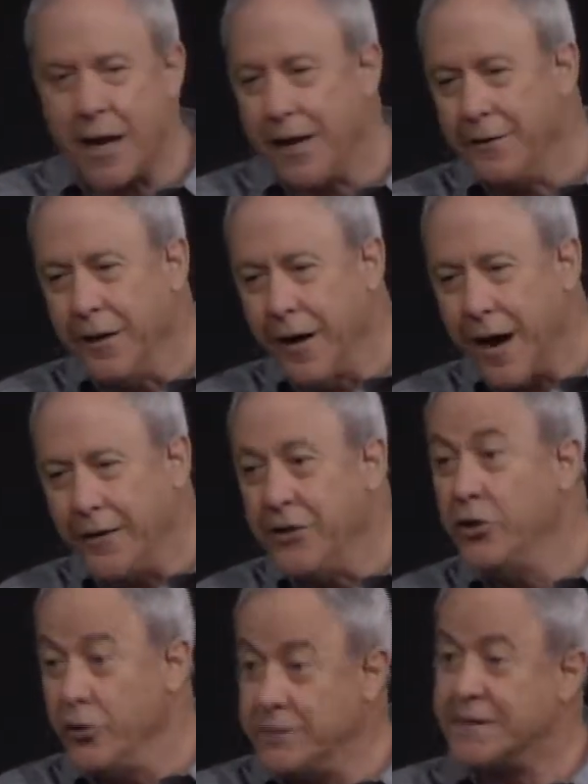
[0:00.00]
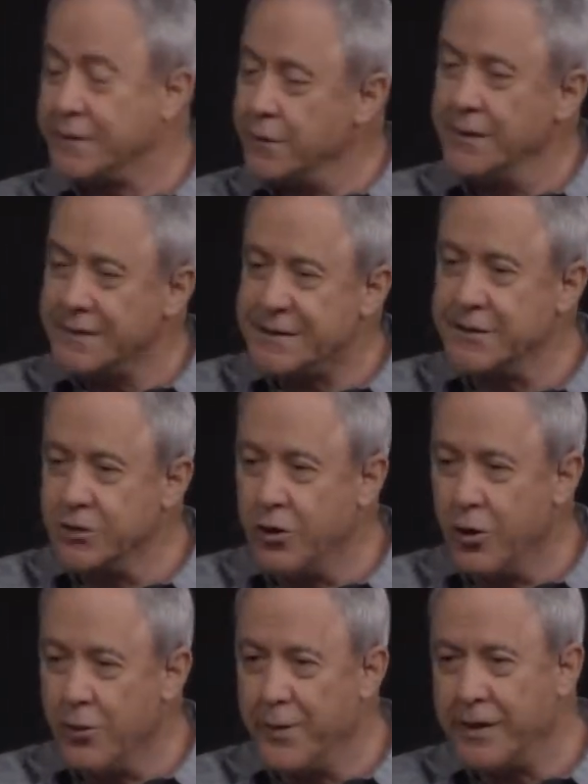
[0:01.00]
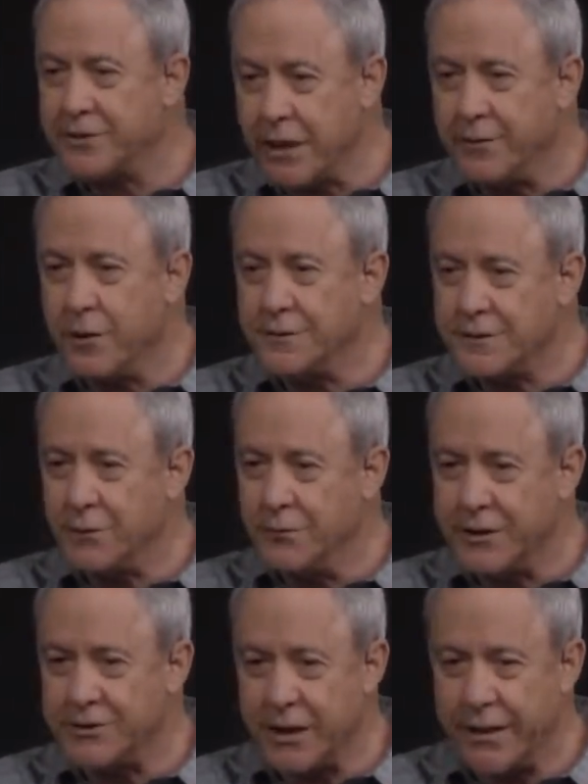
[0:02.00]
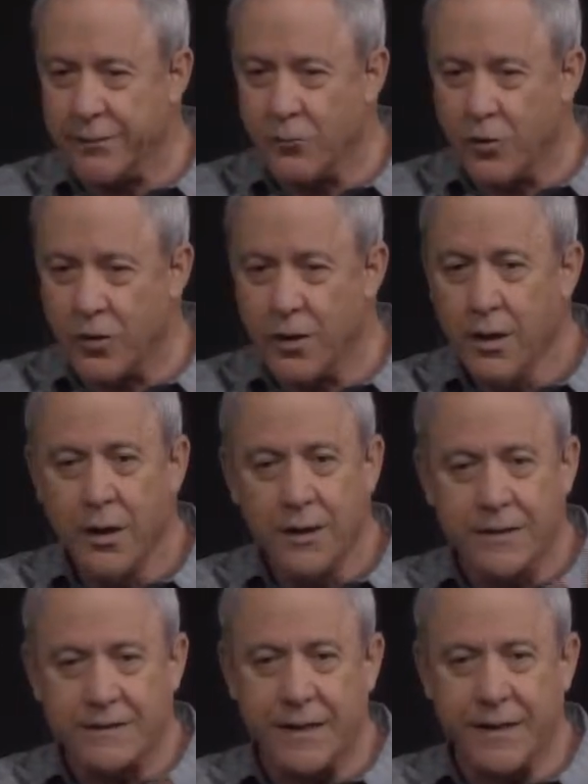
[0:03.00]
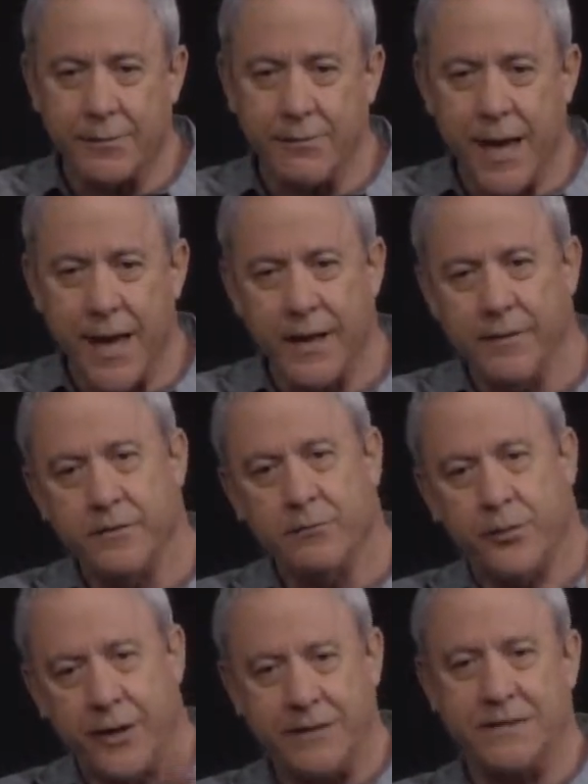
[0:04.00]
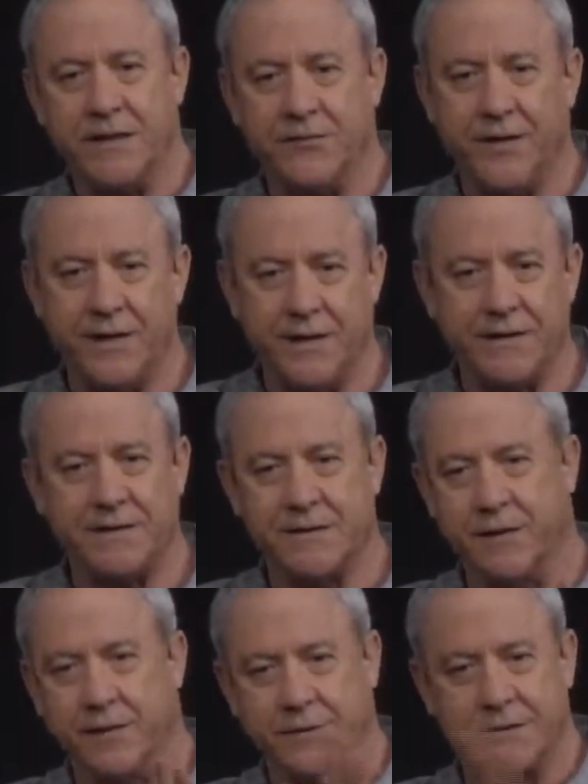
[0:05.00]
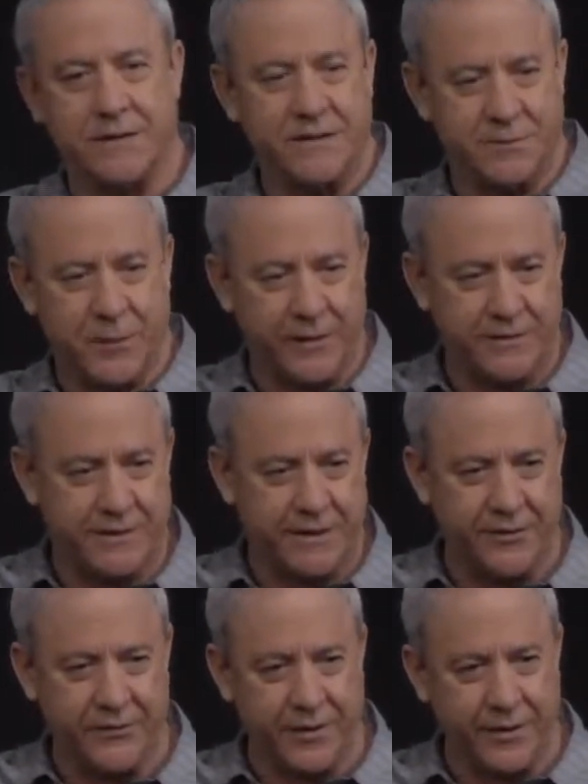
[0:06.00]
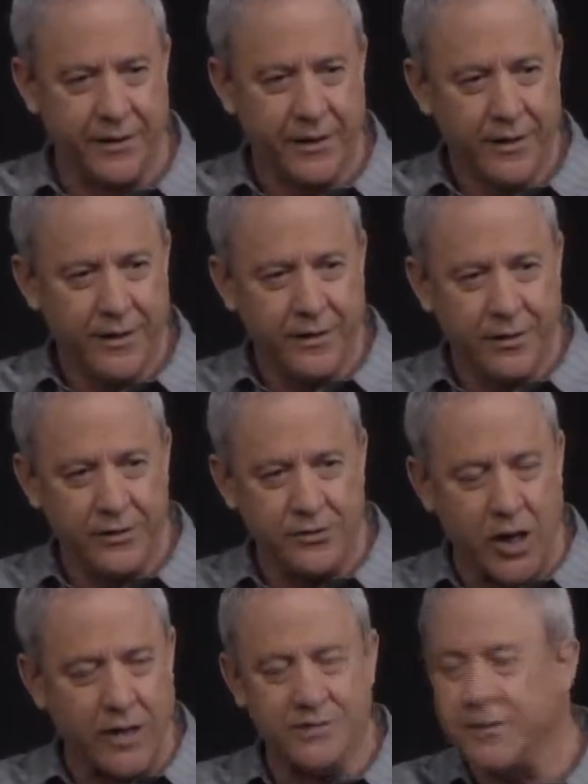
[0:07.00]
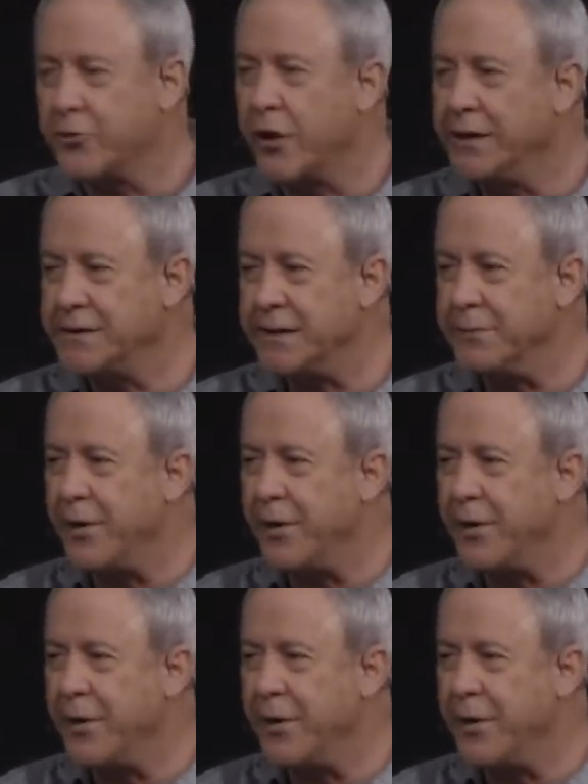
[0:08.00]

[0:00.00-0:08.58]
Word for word: I, I used to listen to a whole bunch. I don't so much anymore because I get mad and break TVs and it's expensive and, you know, it drives me crazy.